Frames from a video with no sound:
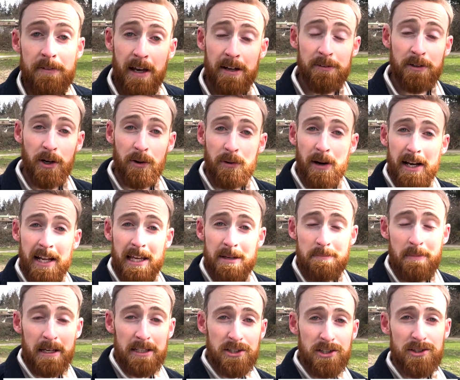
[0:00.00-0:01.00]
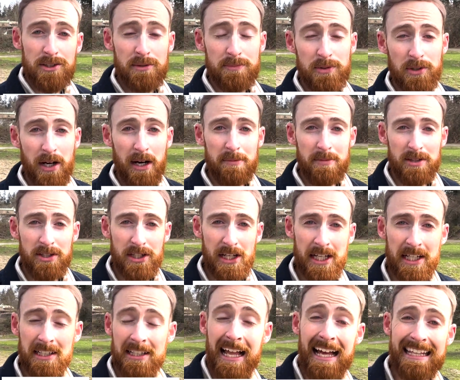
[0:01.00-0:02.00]
If you haven't already, make sure you subscribe to the
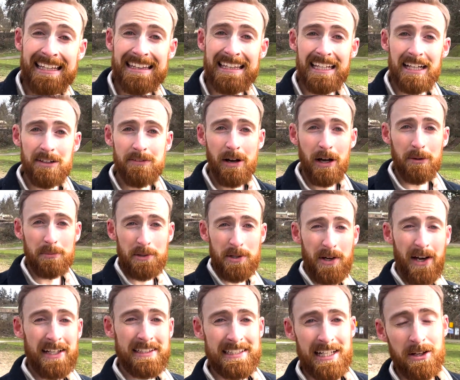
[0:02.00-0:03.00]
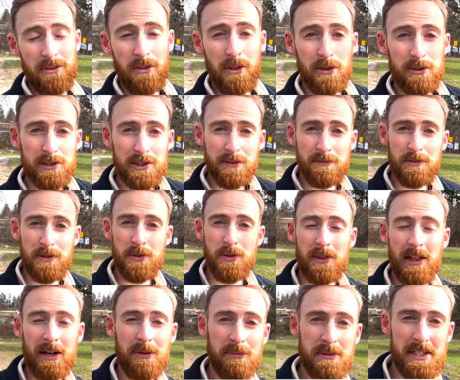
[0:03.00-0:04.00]
channel. I love helping you guys out. Those of you
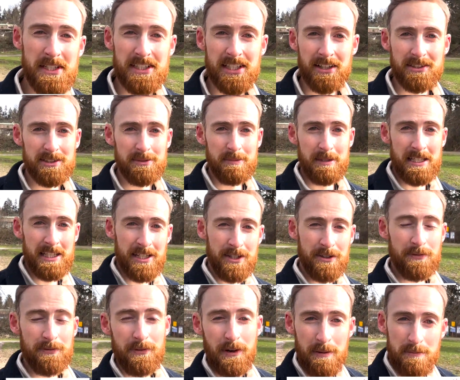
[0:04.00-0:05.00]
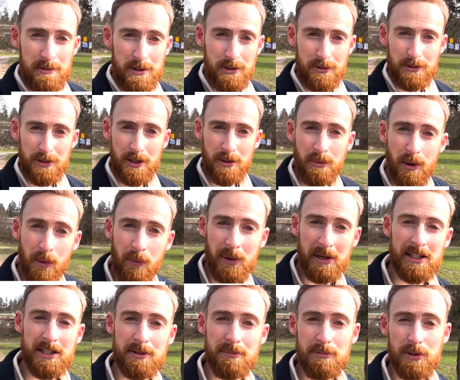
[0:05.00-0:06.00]
that reach out to me here from YouTube
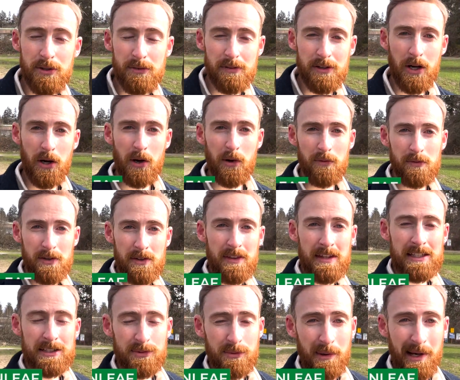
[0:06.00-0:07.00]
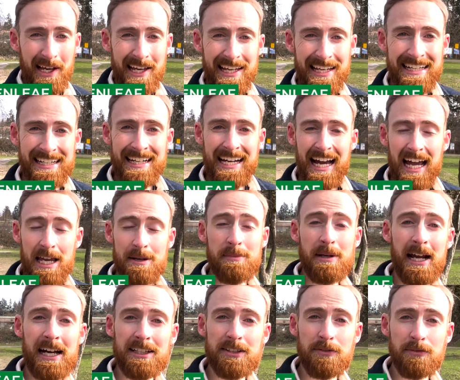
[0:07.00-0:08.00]
when you're moving over this way, I am
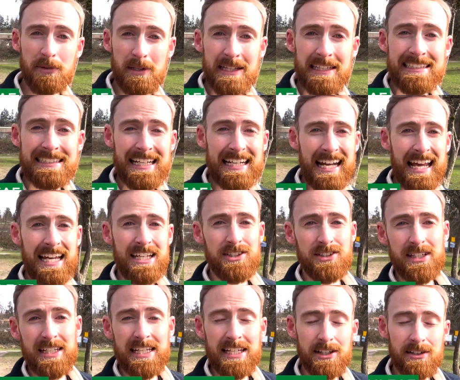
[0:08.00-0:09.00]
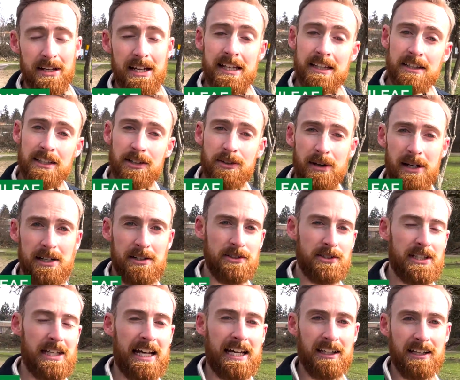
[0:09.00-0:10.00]
an active real estate agent here in the greater
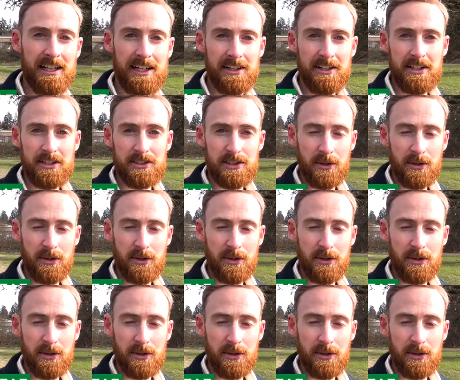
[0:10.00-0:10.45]
Seattle area.